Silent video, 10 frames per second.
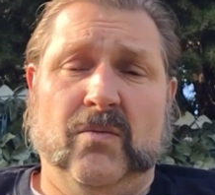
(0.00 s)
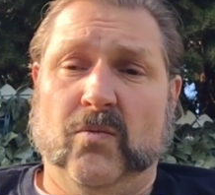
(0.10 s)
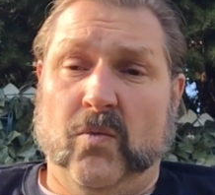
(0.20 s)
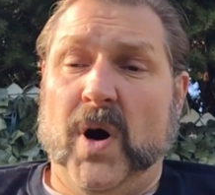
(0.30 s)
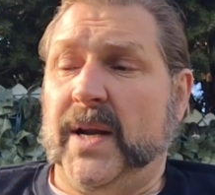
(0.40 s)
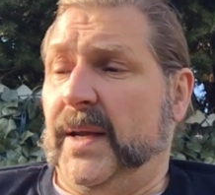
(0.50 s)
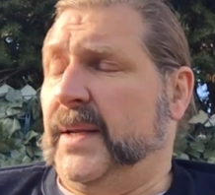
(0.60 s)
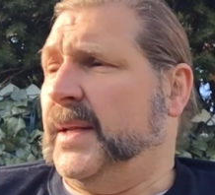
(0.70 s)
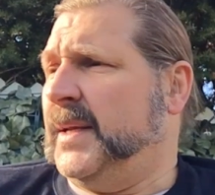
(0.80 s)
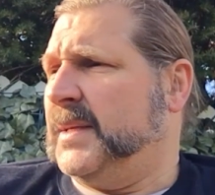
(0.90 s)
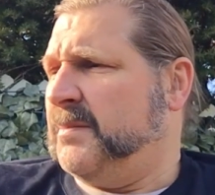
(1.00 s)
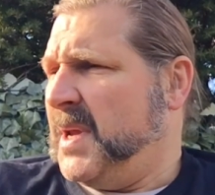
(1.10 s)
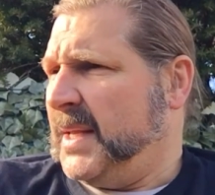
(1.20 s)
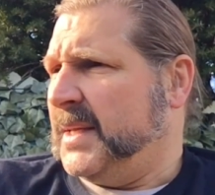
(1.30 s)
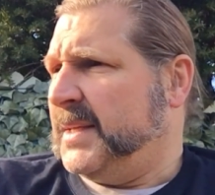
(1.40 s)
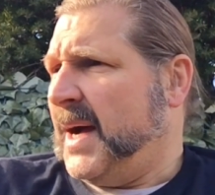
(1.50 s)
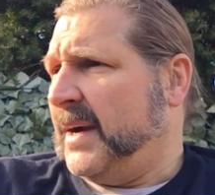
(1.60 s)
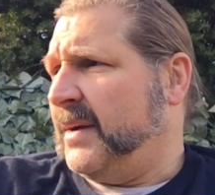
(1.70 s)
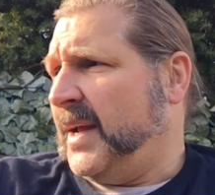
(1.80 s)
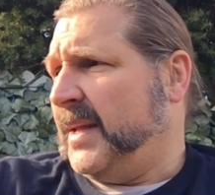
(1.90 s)
wanted, is being
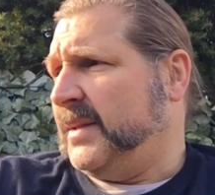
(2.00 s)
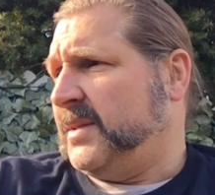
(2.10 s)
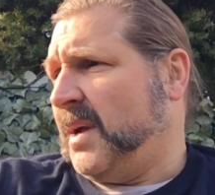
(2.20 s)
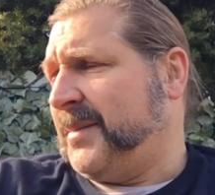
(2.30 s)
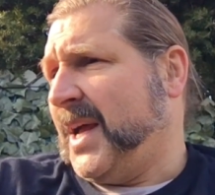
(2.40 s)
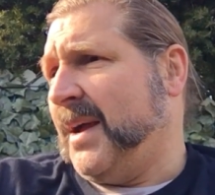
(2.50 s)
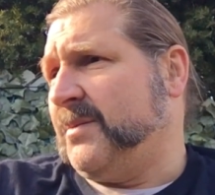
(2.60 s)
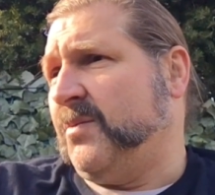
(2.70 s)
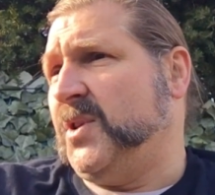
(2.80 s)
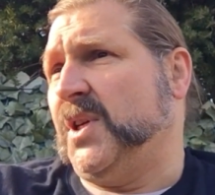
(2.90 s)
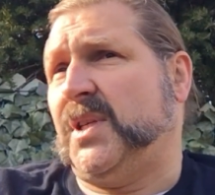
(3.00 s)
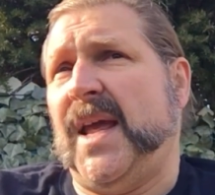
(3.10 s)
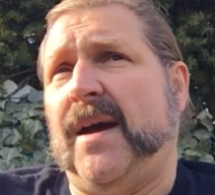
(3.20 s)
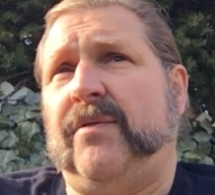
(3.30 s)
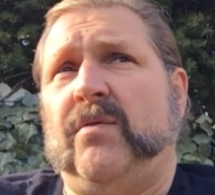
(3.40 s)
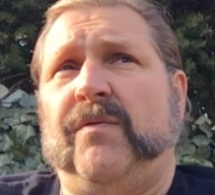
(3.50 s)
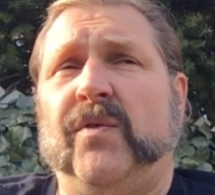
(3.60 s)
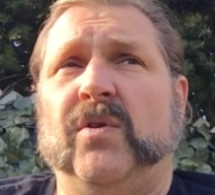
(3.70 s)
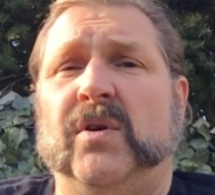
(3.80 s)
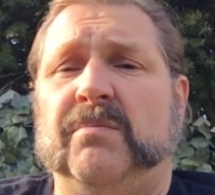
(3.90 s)
desired, and sometimes we just have to
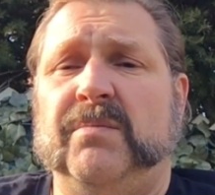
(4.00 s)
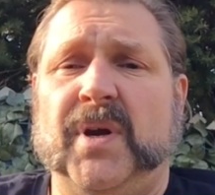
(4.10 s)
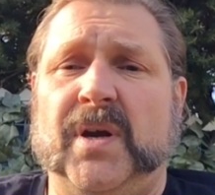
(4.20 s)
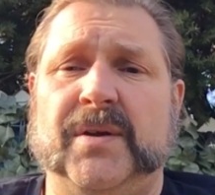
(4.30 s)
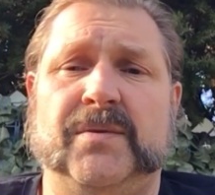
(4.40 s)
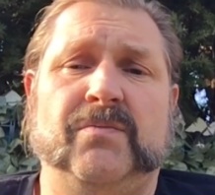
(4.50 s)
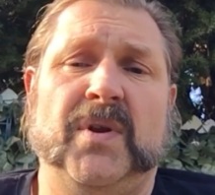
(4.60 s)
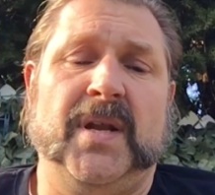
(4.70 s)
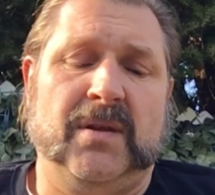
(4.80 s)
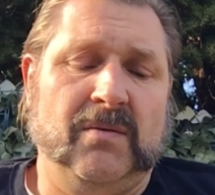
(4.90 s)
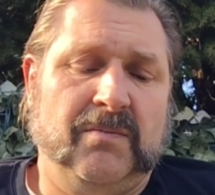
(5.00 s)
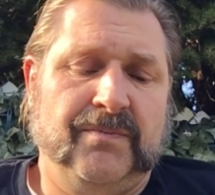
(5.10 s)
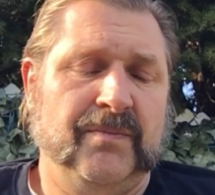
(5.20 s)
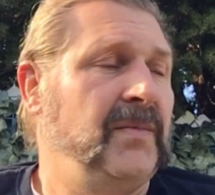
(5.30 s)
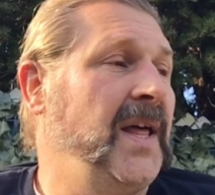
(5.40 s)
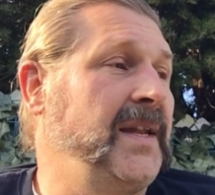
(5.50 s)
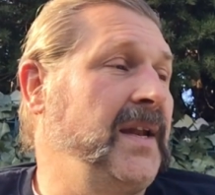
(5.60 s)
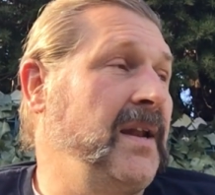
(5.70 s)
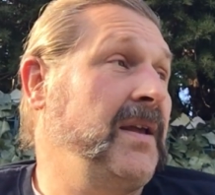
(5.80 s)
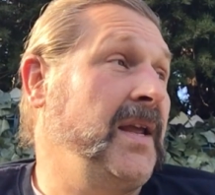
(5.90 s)
because we need to let
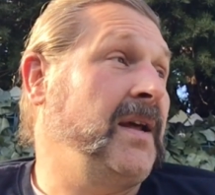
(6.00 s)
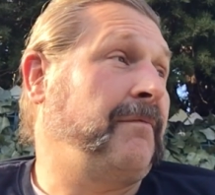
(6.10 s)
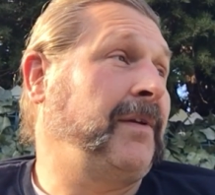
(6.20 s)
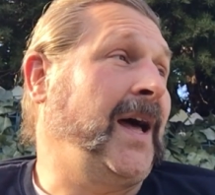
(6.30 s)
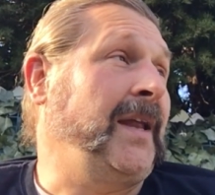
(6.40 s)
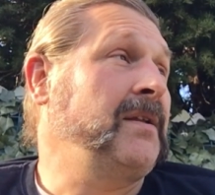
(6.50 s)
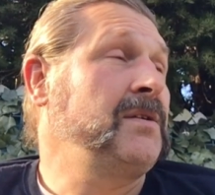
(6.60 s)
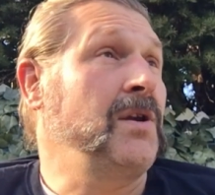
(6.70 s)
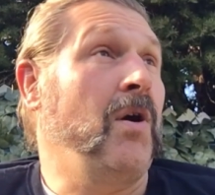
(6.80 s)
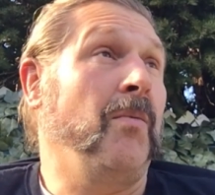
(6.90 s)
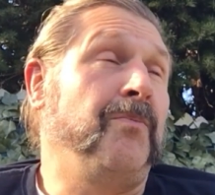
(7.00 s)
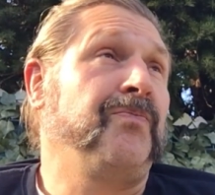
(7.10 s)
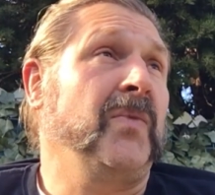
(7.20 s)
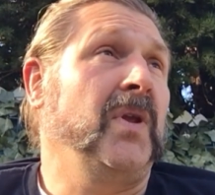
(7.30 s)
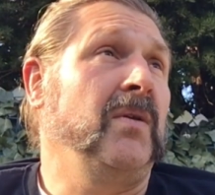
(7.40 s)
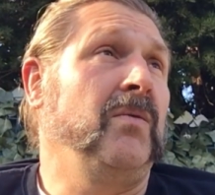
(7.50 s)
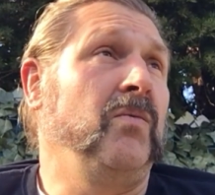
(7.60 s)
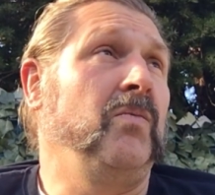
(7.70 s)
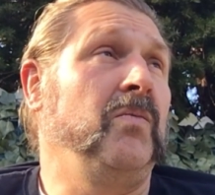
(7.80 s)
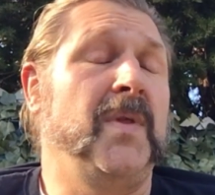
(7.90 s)
in enough light. So
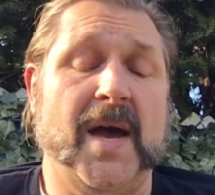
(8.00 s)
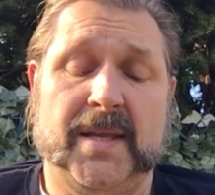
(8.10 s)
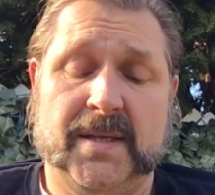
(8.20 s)
that